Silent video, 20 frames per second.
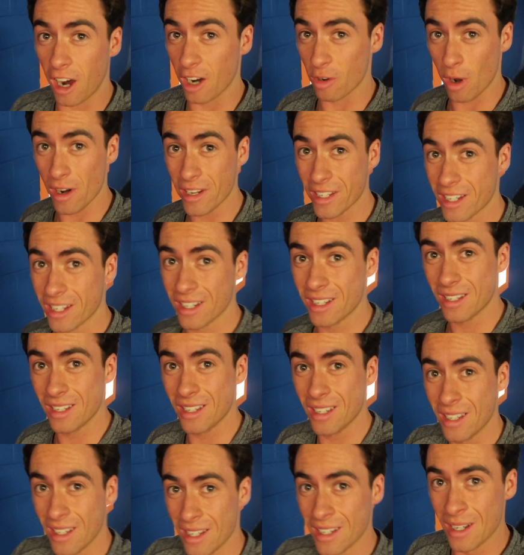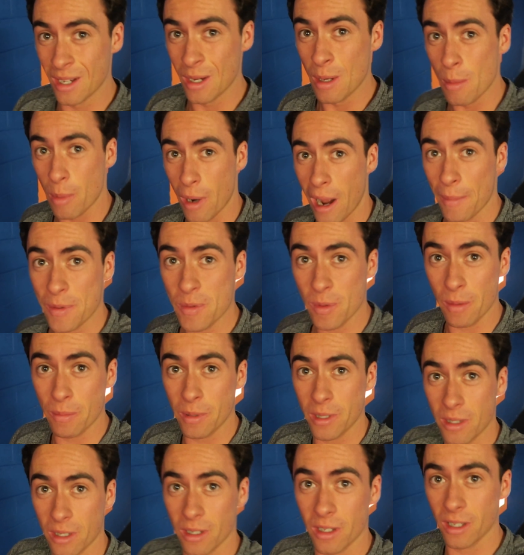ironic, perhaps
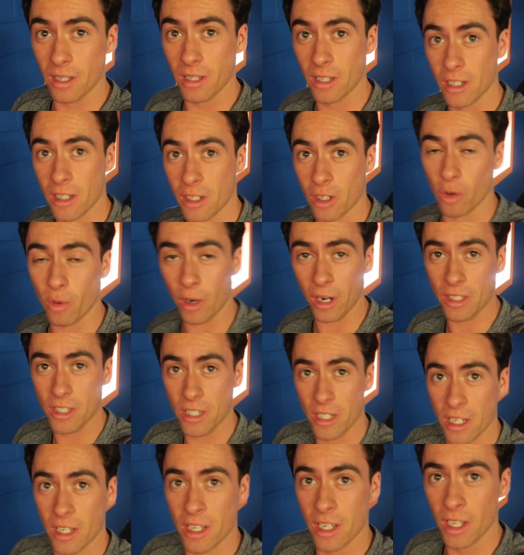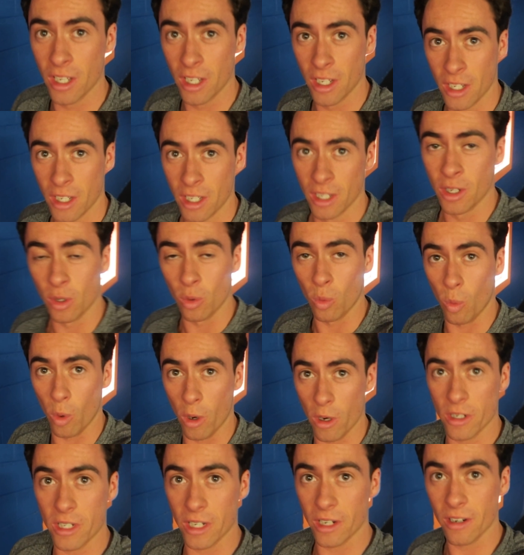might be the correct
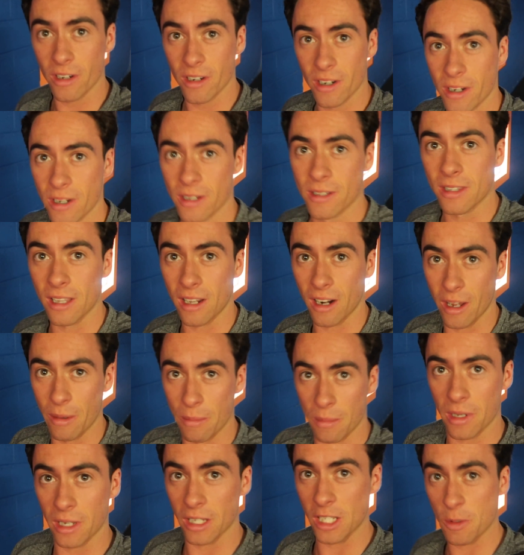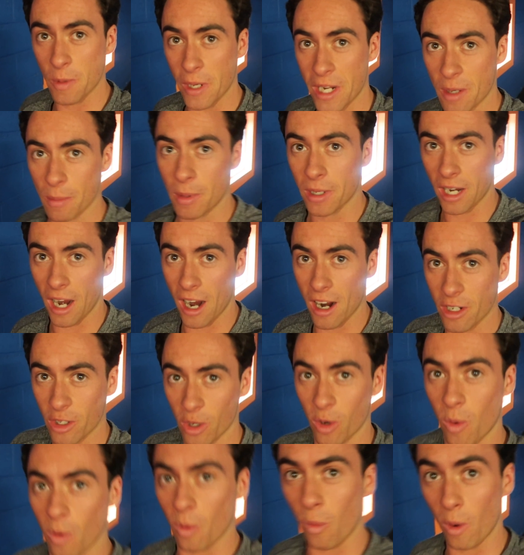word here, that I'm explaining my
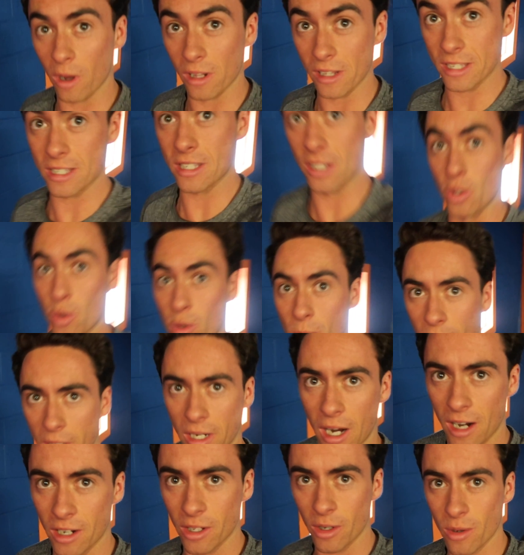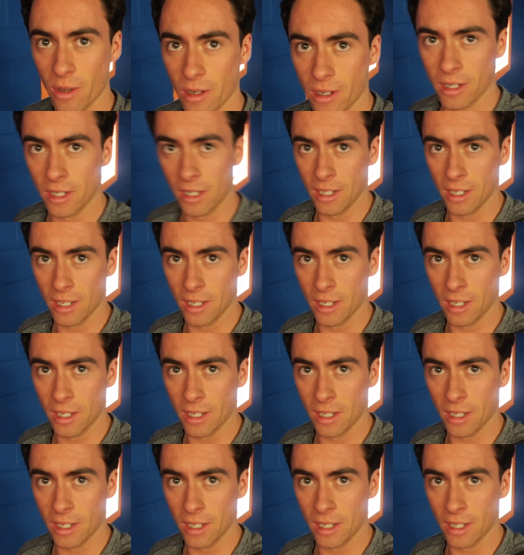cardio whilst doing my cardio.